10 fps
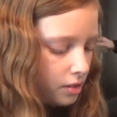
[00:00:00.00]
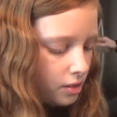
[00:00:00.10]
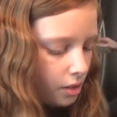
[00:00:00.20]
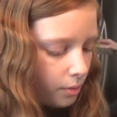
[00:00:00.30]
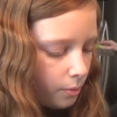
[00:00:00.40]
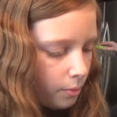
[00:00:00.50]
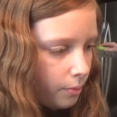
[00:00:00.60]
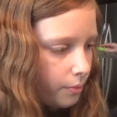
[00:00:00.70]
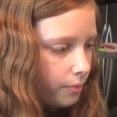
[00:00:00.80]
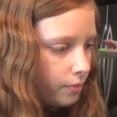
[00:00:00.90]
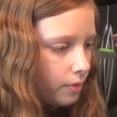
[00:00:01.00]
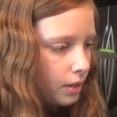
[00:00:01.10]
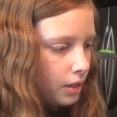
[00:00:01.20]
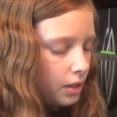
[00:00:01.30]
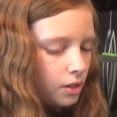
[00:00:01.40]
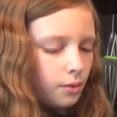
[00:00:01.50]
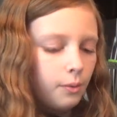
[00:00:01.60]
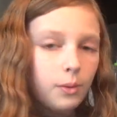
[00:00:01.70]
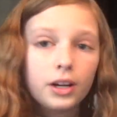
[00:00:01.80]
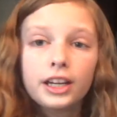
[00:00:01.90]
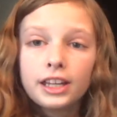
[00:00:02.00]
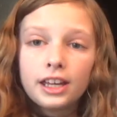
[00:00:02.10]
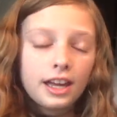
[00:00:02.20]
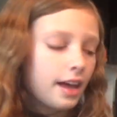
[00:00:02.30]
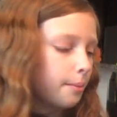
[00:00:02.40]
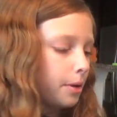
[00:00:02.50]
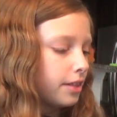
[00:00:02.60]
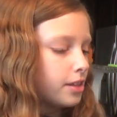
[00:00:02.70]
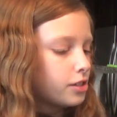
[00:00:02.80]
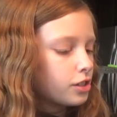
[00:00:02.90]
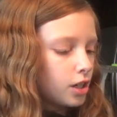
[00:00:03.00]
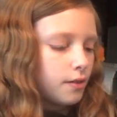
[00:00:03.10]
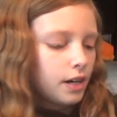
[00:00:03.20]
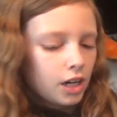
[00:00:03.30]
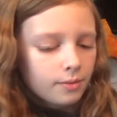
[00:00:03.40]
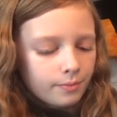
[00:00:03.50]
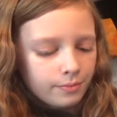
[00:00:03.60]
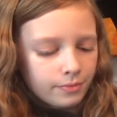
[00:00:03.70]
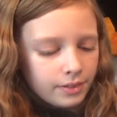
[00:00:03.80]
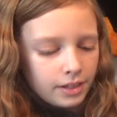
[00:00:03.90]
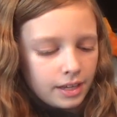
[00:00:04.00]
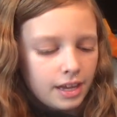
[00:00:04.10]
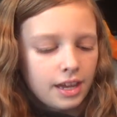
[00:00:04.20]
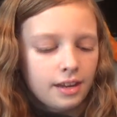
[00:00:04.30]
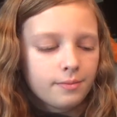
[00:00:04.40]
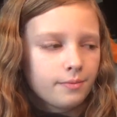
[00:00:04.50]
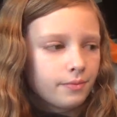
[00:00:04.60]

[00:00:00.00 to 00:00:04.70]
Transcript: So we're gonna put the stirrer in.